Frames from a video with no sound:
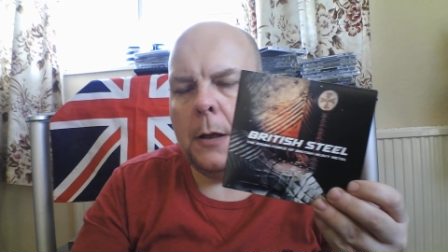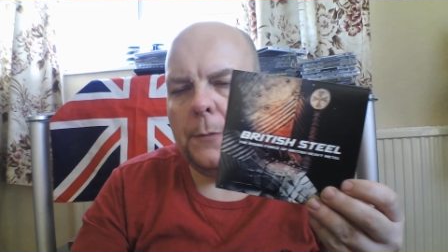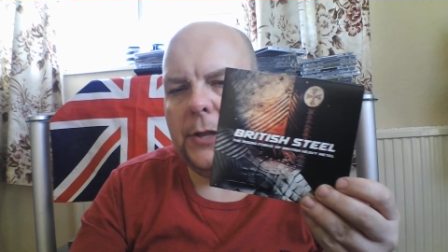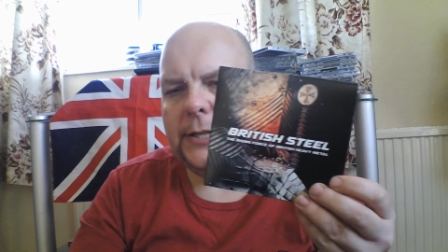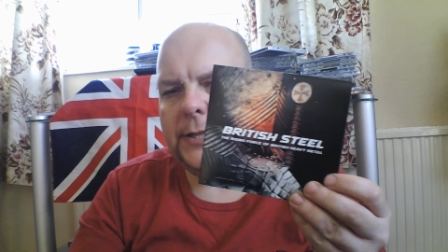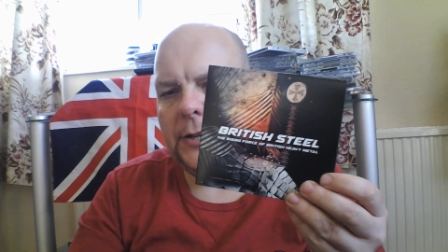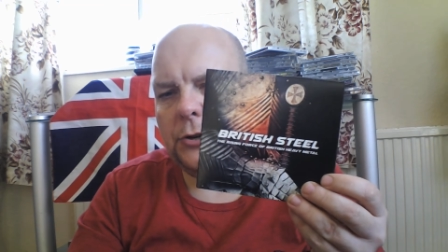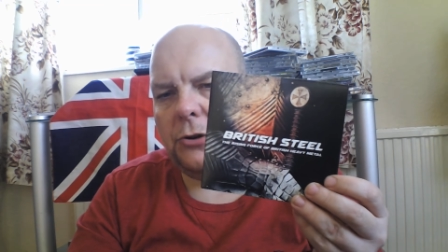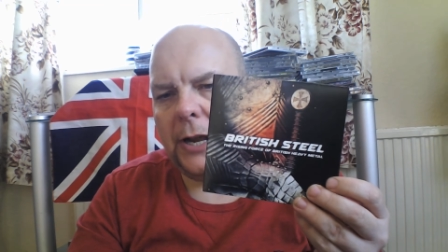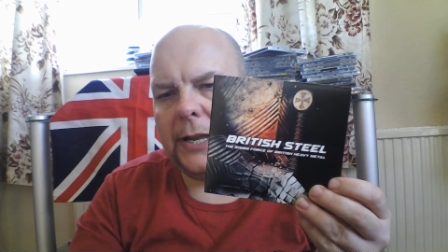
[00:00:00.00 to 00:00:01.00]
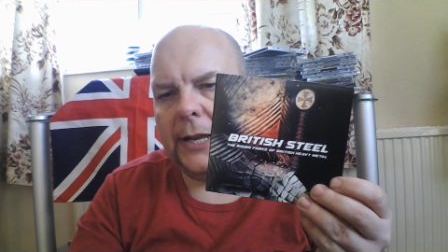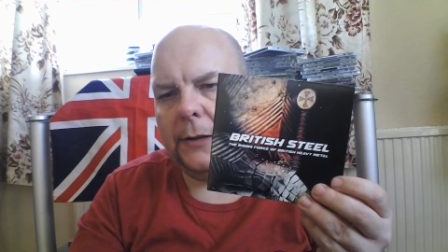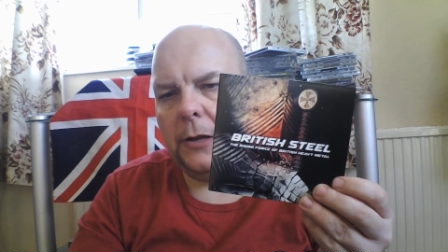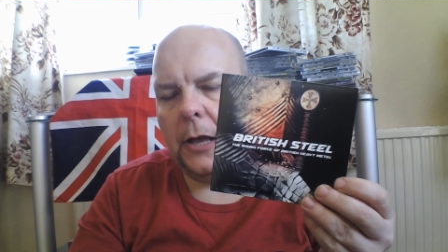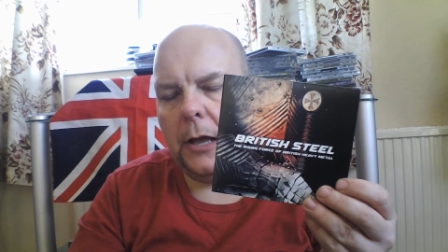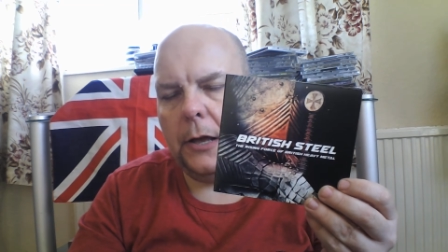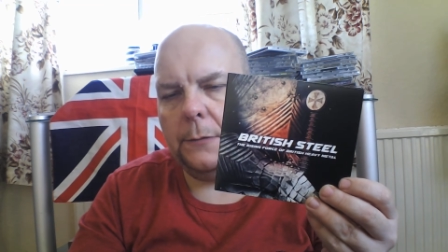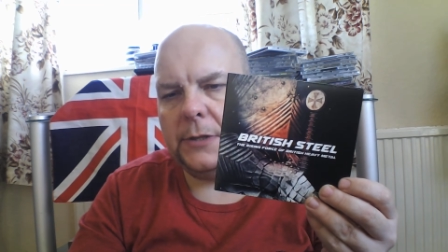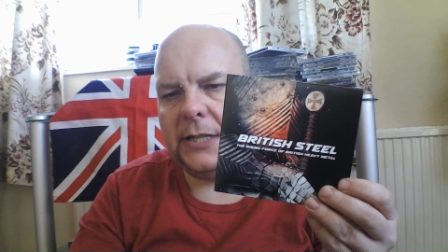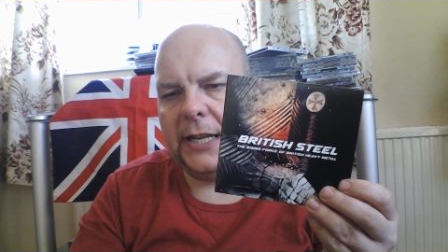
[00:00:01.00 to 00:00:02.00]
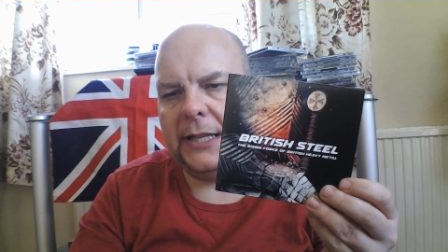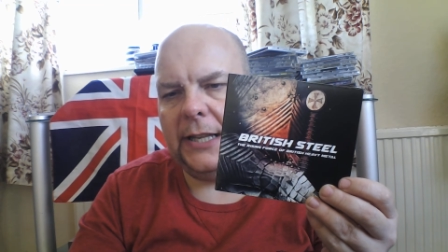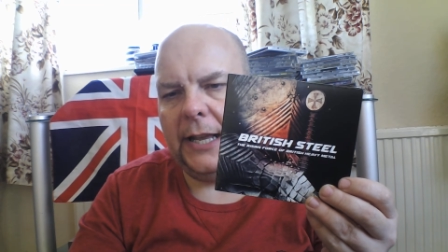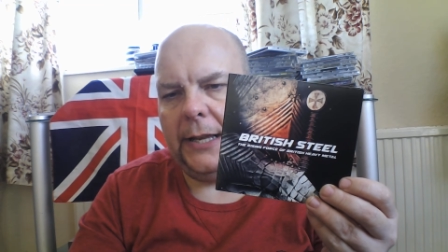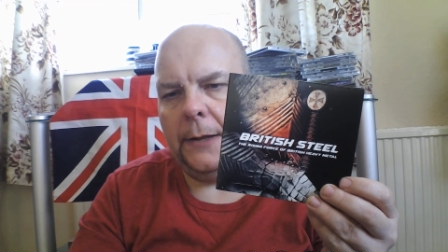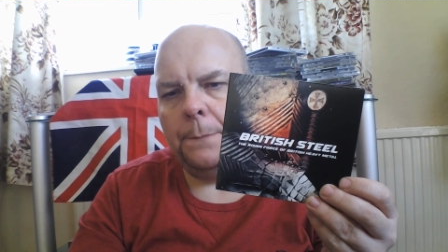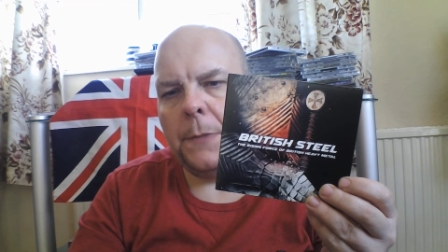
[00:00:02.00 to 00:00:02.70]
This is a cracking CD.